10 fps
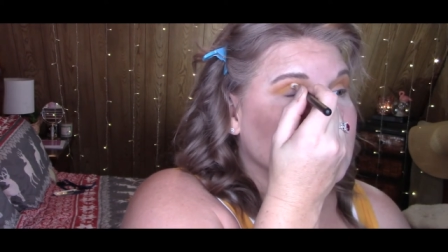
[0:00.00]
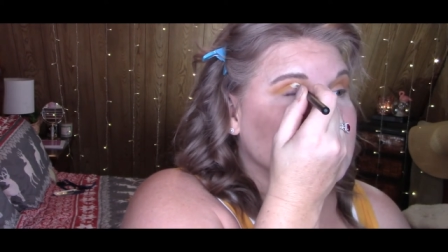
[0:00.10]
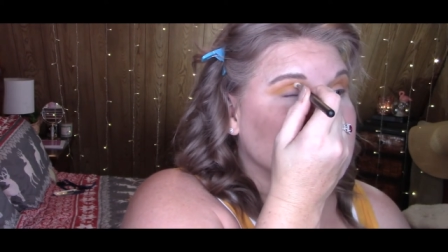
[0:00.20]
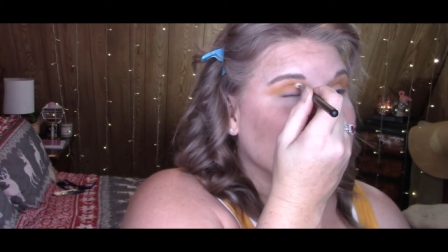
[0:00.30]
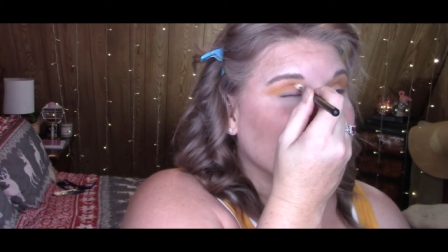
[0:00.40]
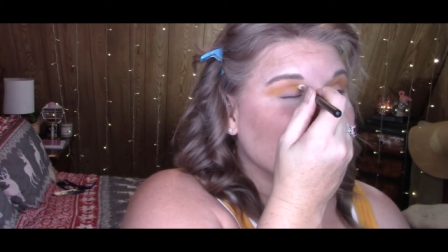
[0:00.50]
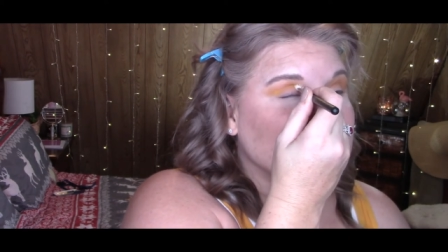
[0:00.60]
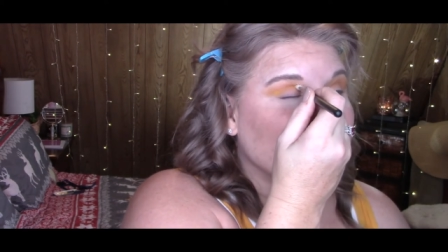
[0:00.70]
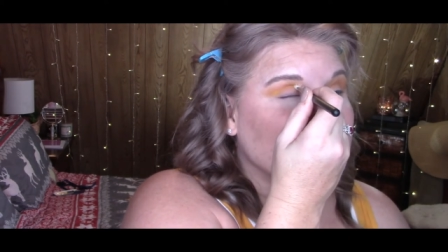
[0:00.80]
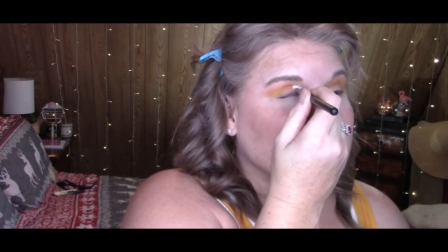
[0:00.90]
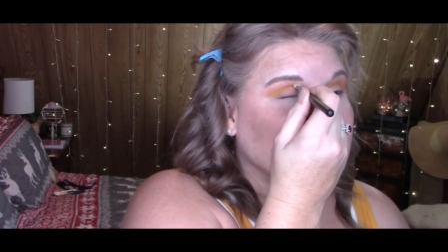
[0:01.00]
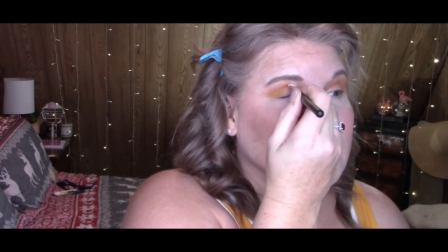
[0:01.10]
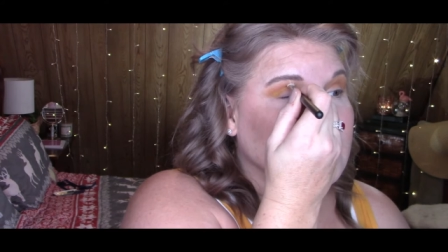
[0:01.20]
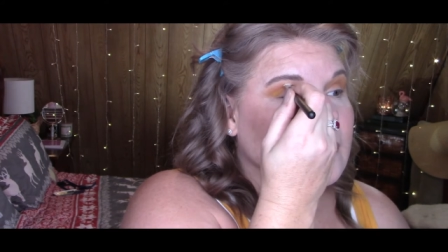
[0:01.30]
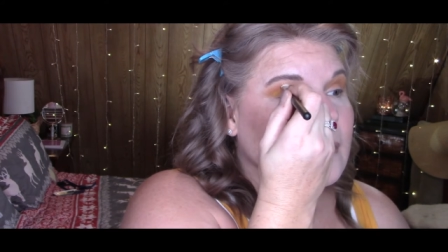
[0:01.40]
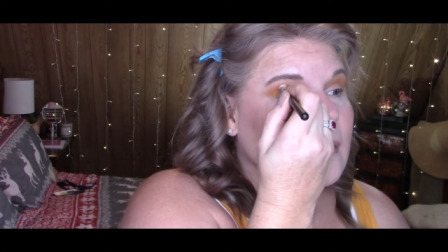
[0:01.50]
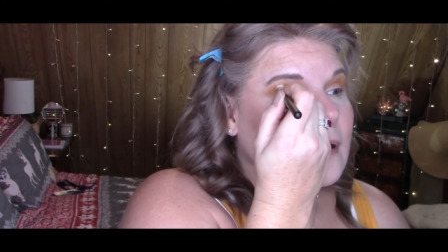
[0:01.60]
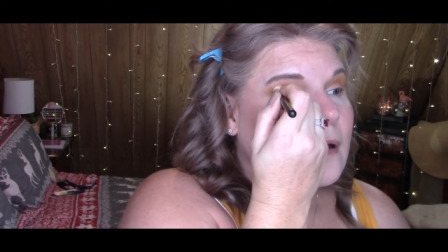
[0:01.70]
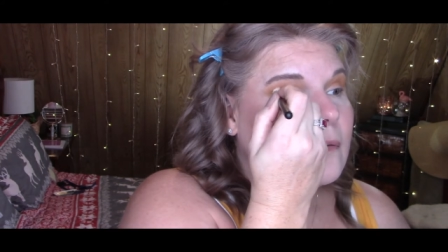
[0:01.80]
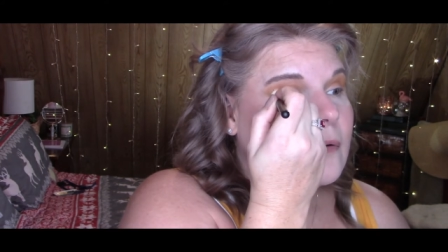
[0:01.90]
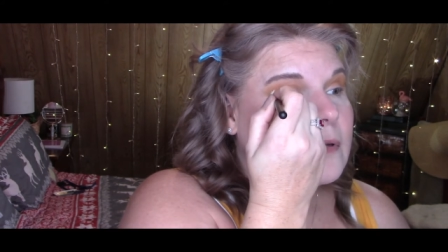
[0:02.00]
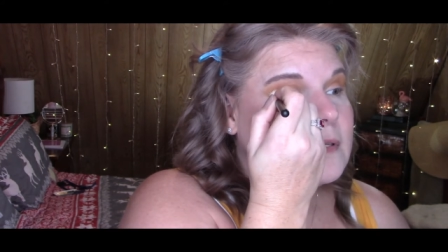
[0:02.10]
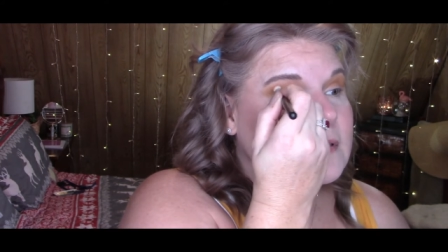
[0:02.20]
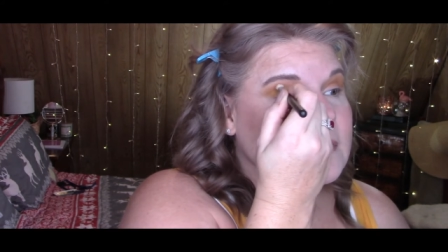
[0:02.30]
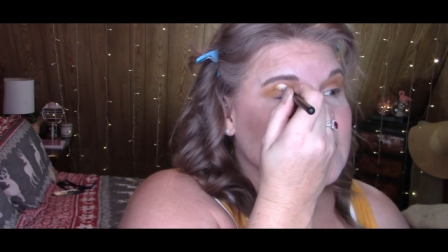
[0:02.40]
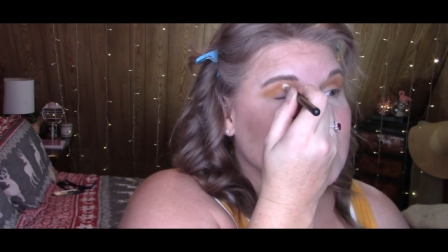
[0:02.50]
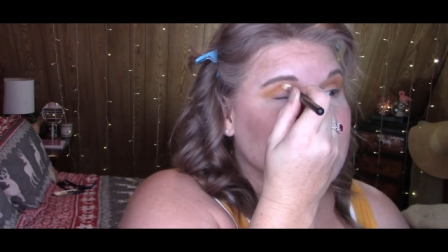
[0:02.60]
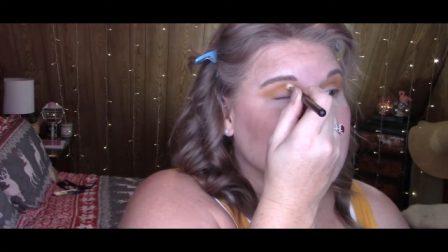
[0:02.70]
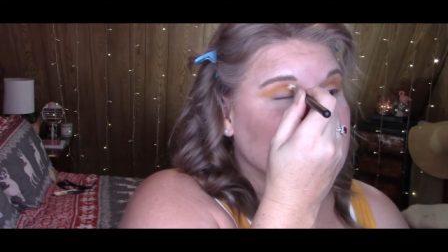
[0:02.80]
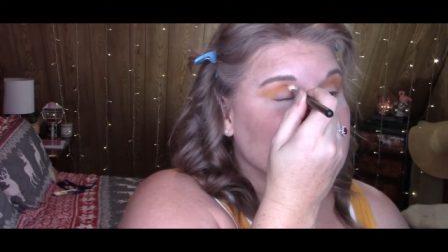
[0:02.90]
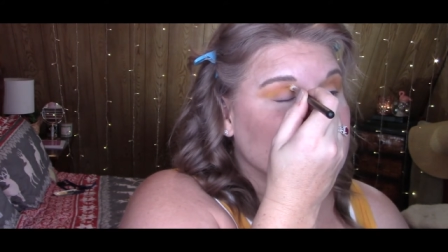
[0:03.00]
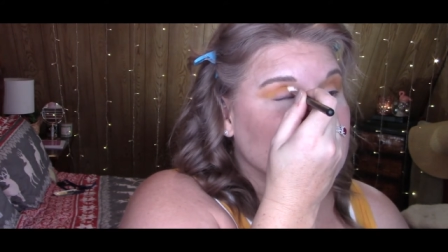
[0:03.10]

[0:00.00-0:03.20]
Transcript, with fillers: Instead of swiping, I'm going to stamp it.